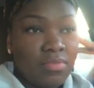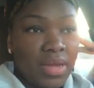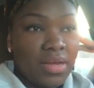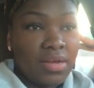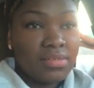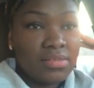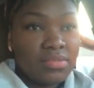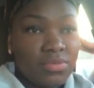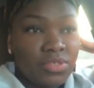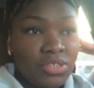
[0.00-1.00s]
My
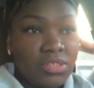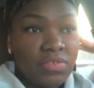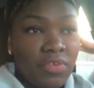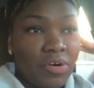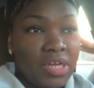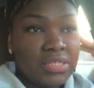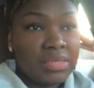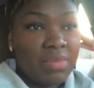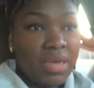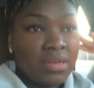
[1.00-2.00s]
cousins was just a very
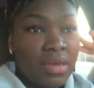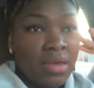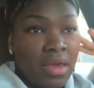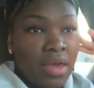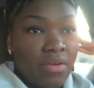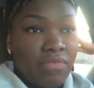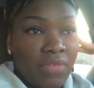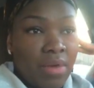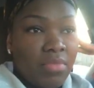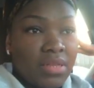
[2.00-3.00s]
intimate
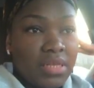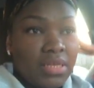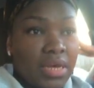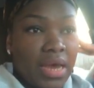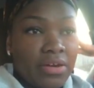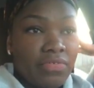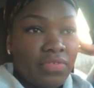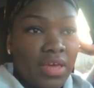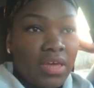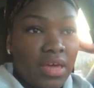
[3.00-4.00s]
family kind of
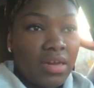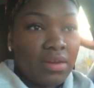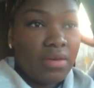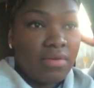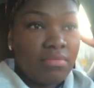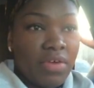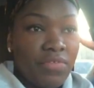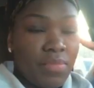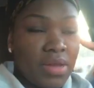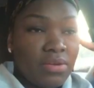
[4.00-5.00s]
thing, and
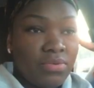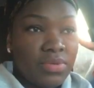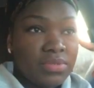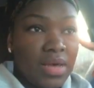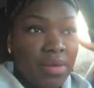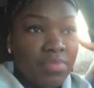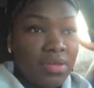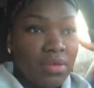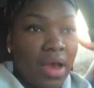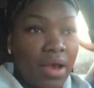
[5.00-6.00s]
everybody was happy.